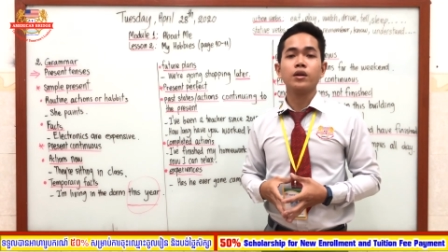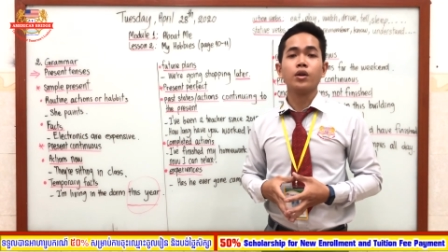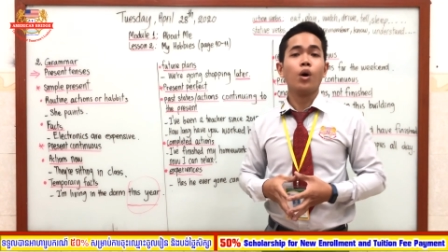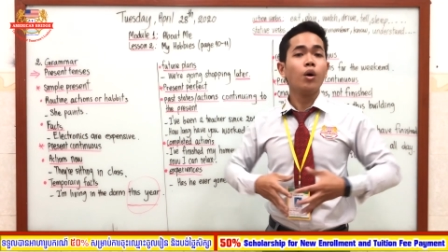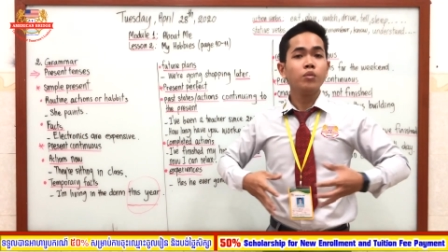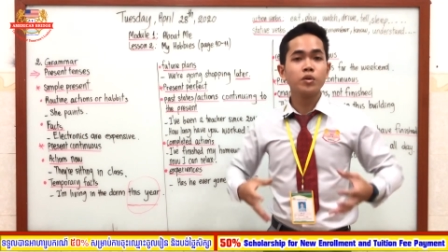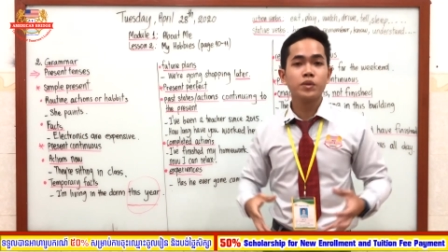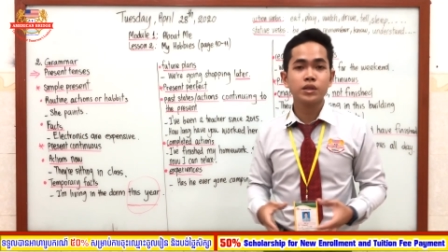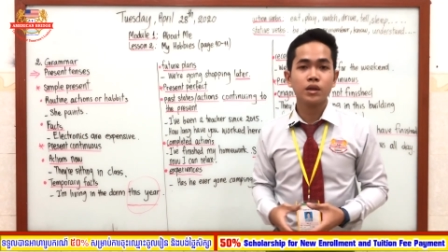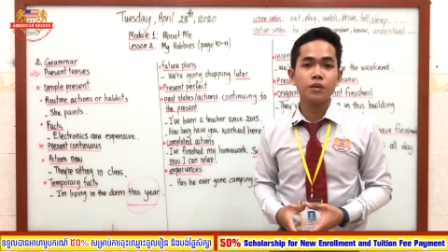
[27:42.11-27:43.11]
your homeroom
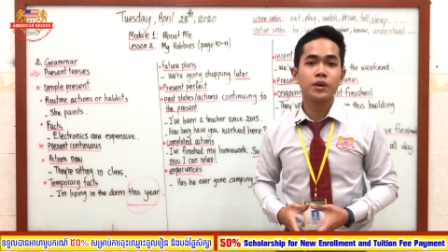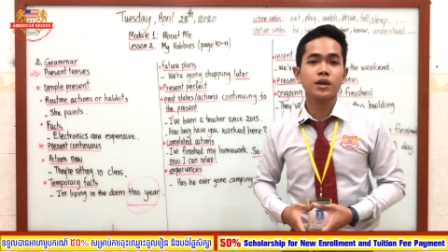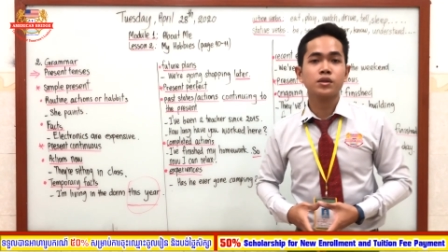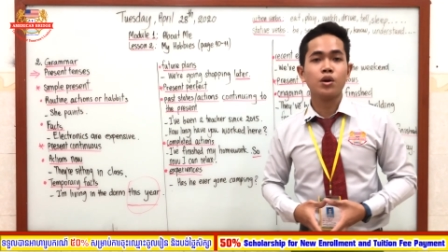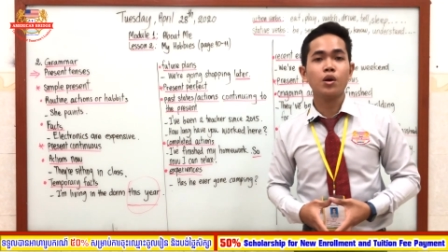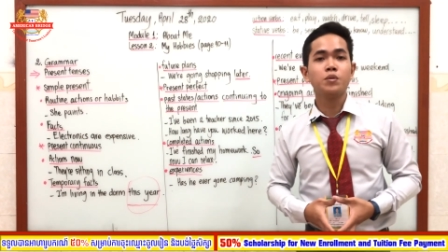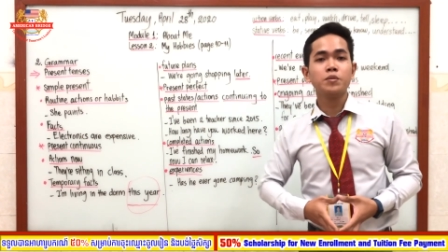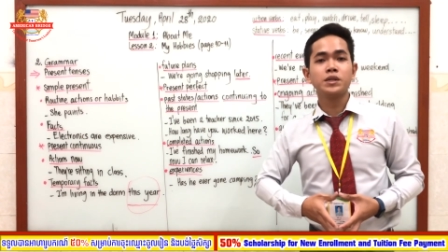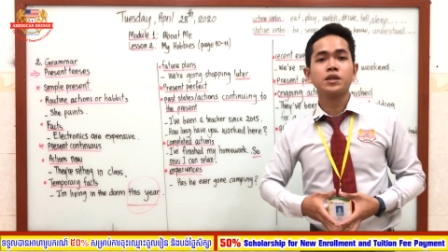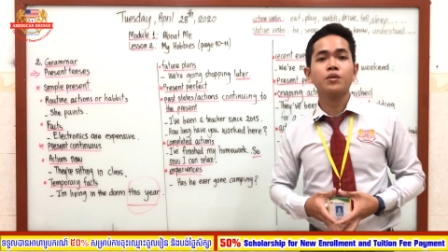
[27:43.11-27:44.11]
teacher, because your
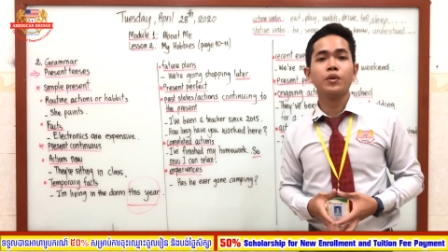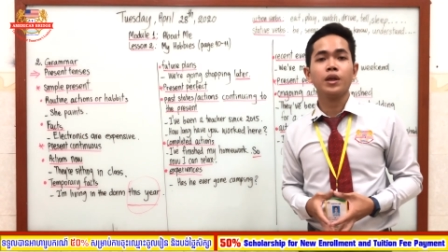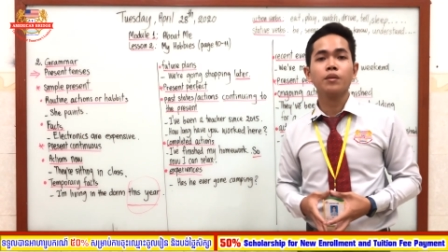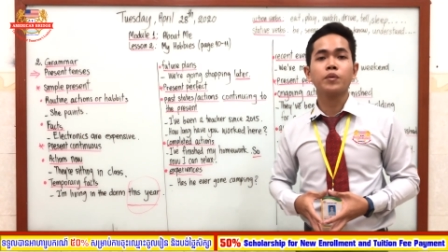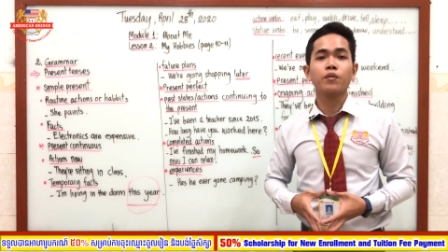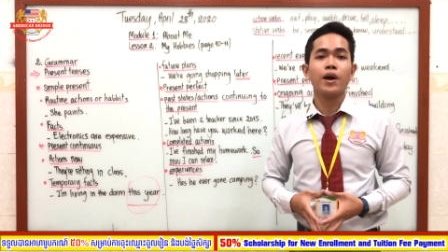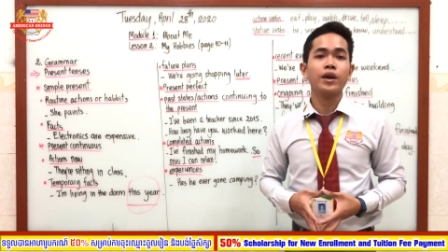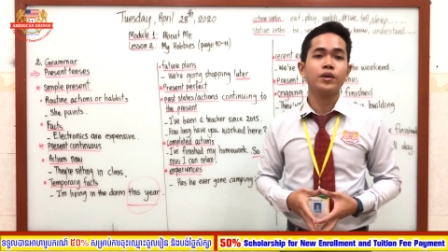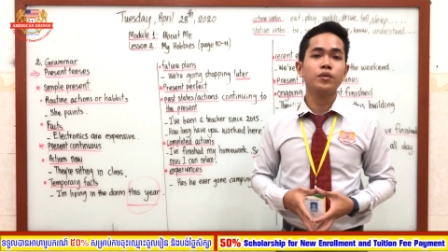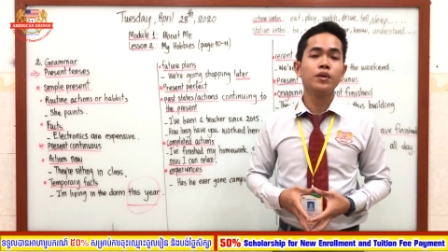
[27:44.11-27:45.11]
homeroom teacher will
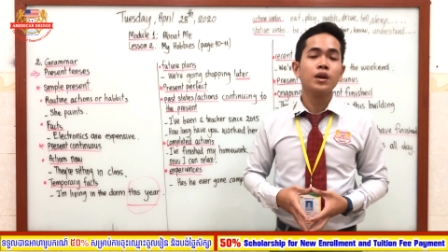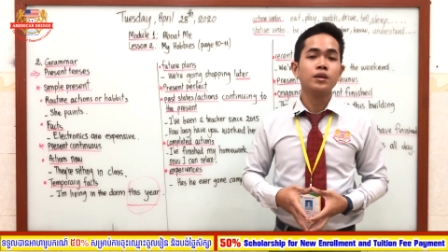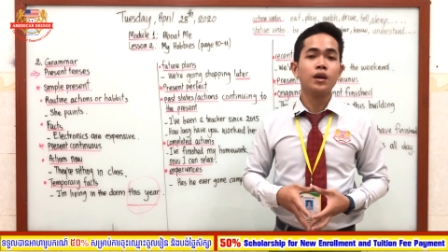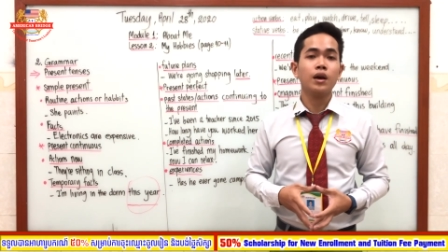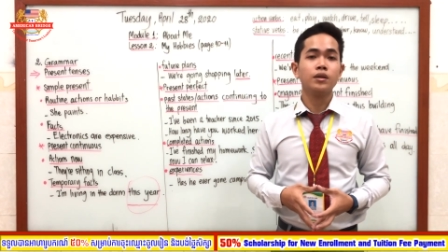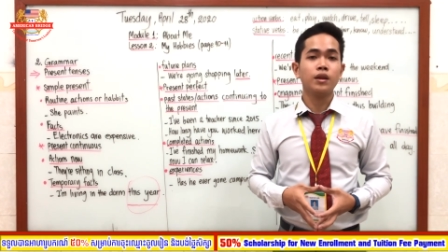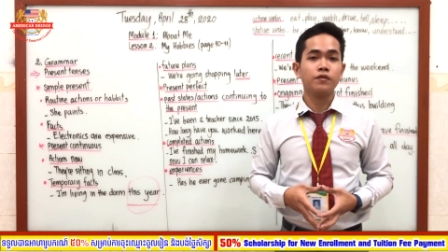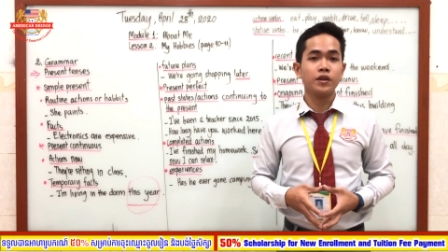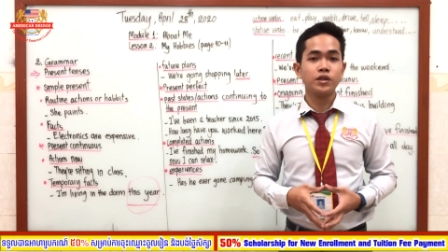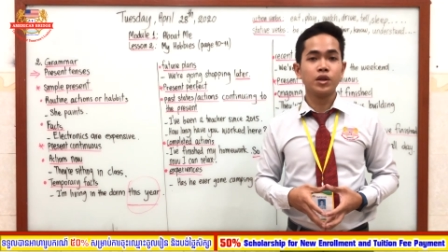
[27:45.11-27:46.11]
provide you the
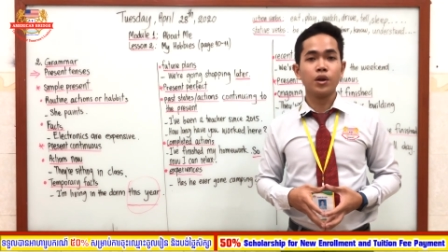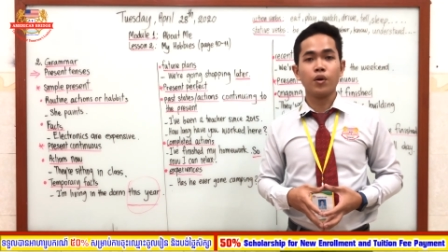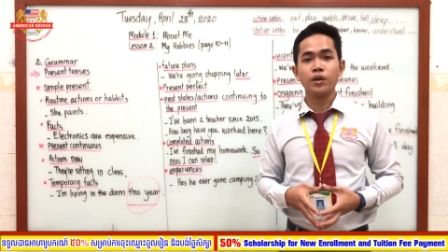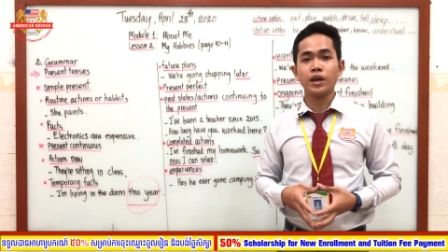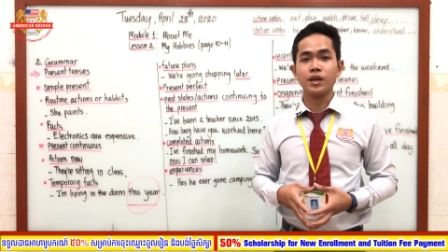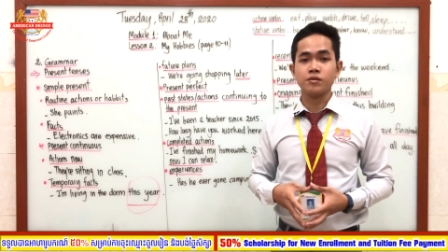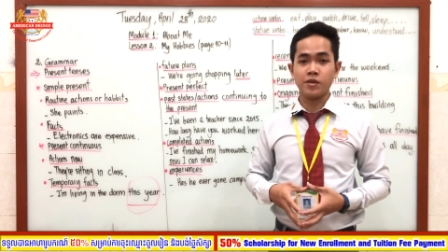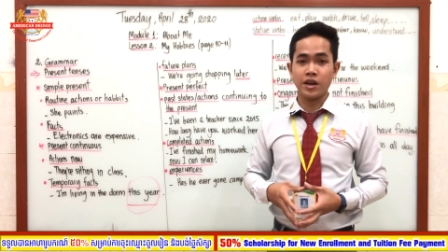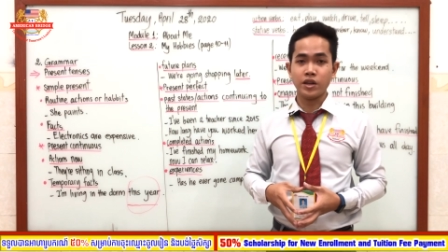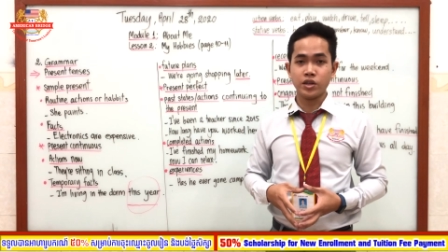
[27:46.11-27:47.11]
definition or the
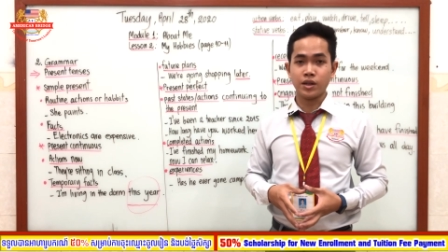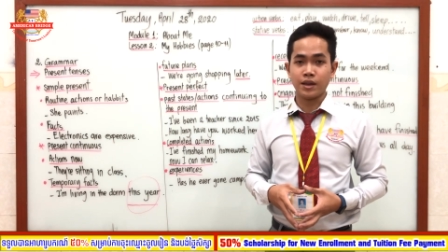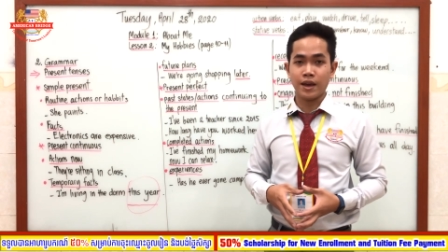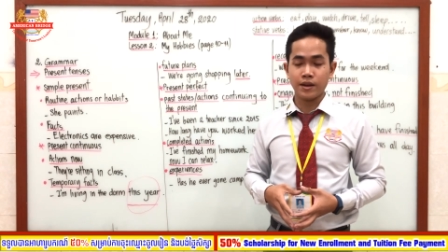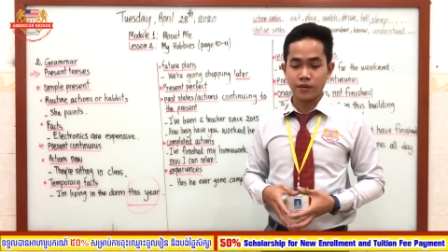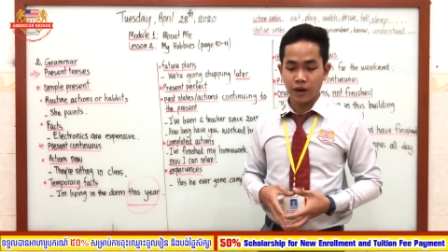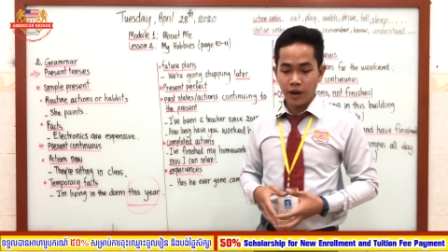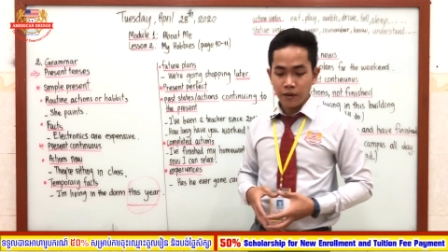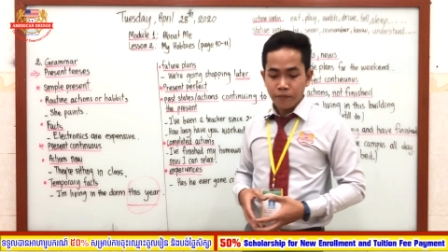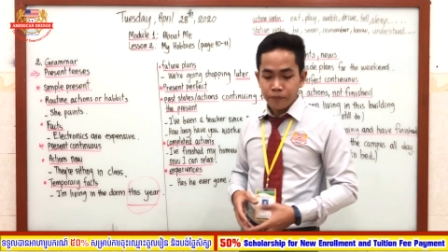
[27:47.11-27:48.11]
explanation again.
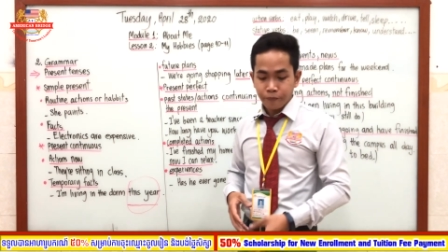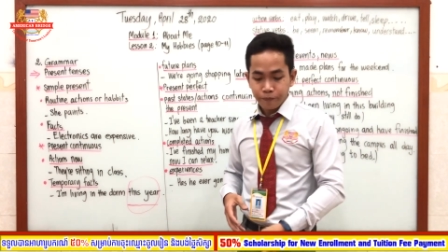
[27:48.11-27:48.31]
Okay.